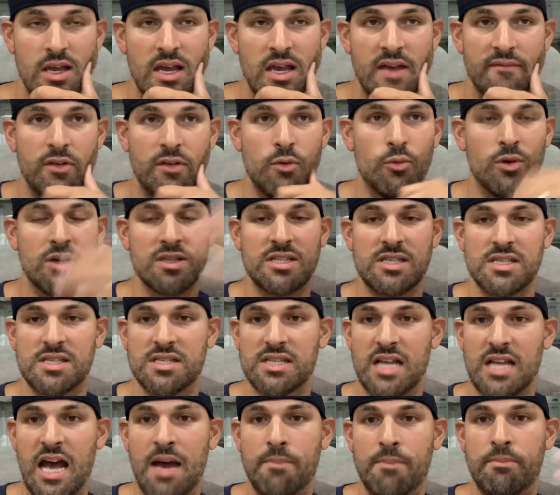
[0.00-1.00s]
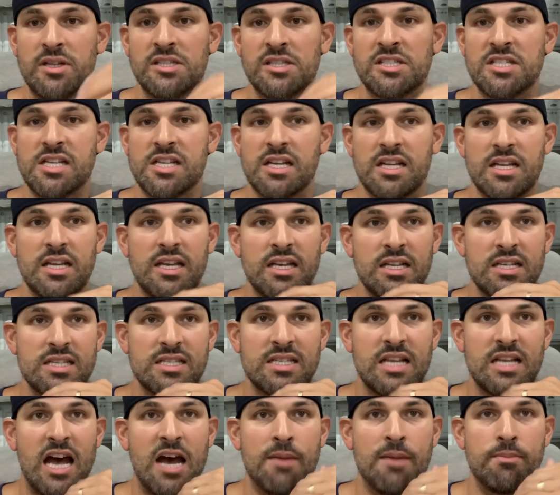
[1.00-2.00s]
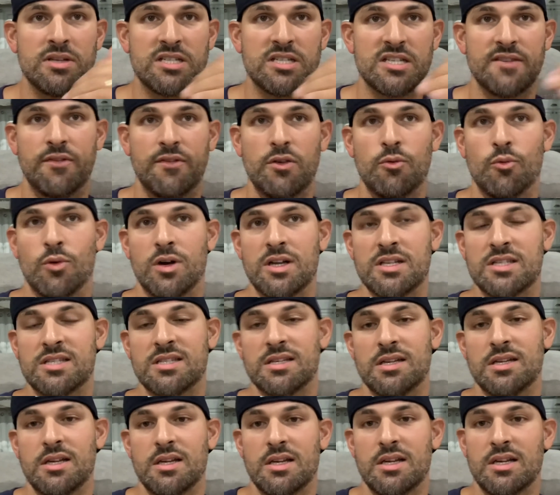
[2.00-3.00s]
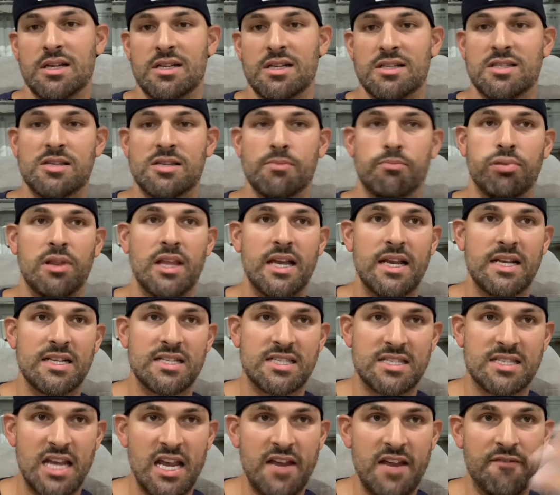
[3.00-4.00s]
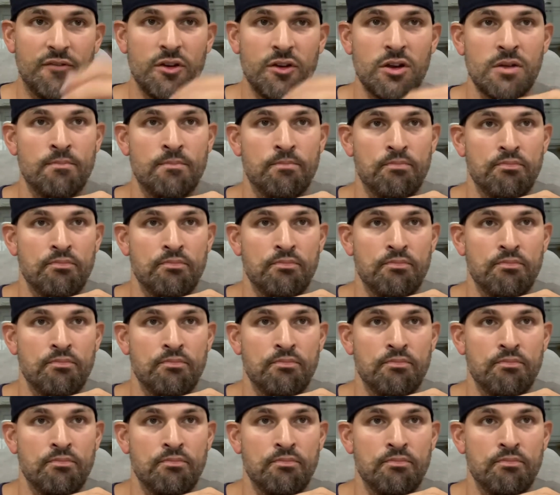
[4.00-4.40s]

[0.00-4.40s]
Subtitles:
If he wants a stoppage, he's going to get a stoppage. If he wants to play it safer